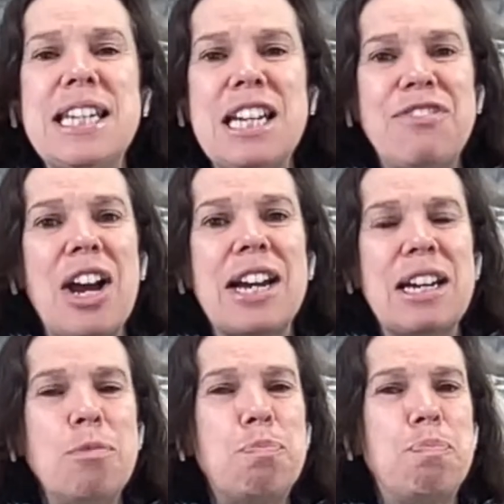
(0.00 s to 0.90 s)
see if I
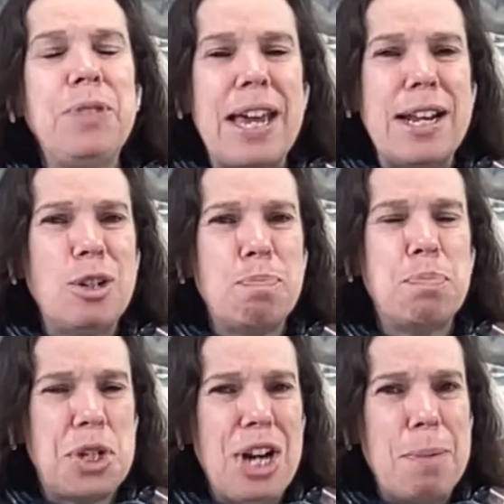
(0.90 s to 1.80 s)
can get it to
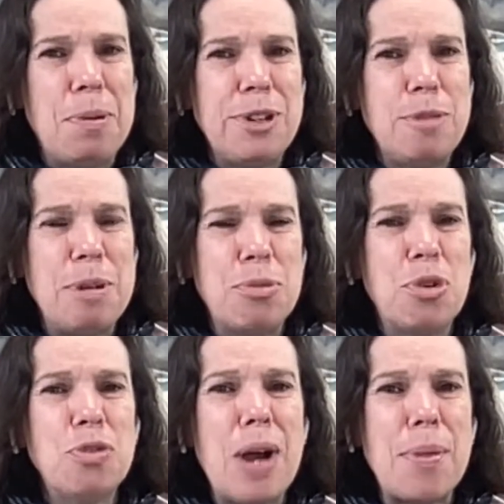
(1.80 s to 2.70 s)
bush up a little bit
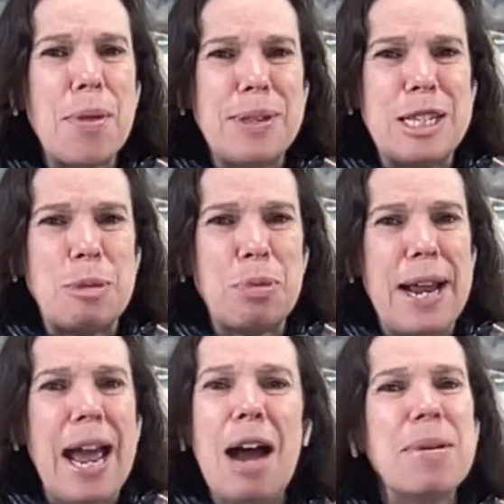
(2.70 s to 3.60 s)
more rather than spread
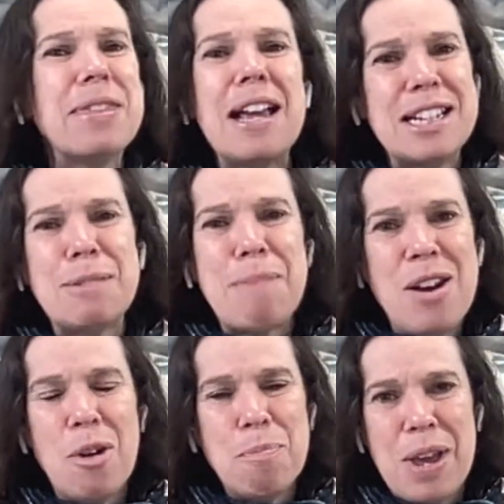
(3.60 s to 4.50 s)
out, but that just may
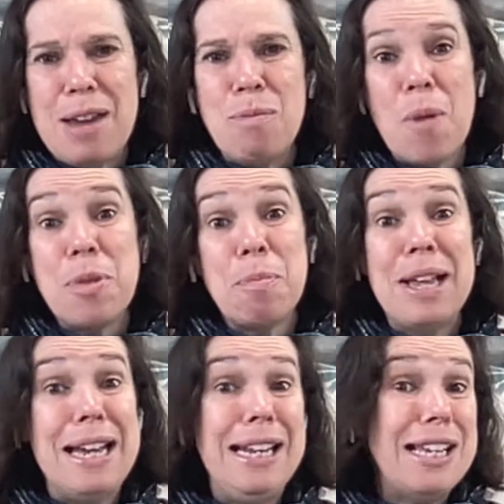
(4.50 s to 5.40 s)
not be what the
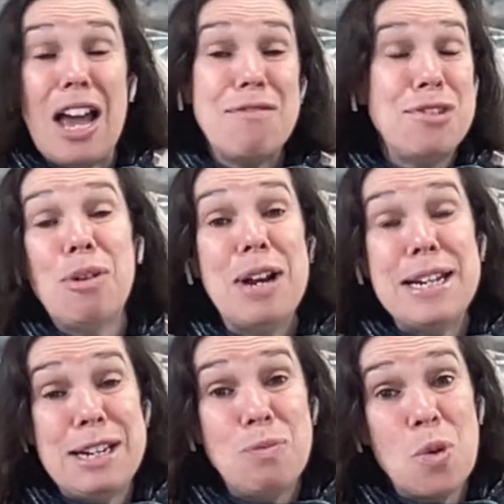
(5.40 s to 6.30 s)
plant is. I have no
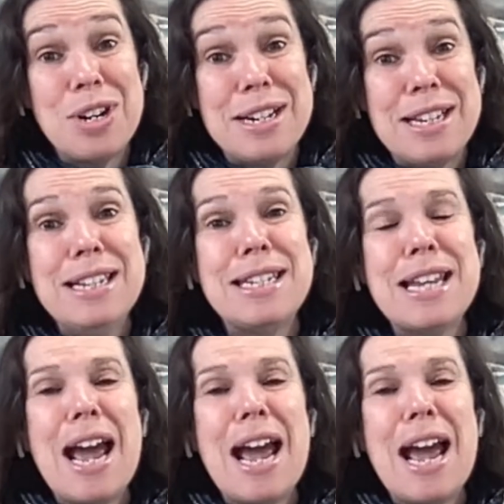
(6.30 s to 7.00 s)
idea what it is.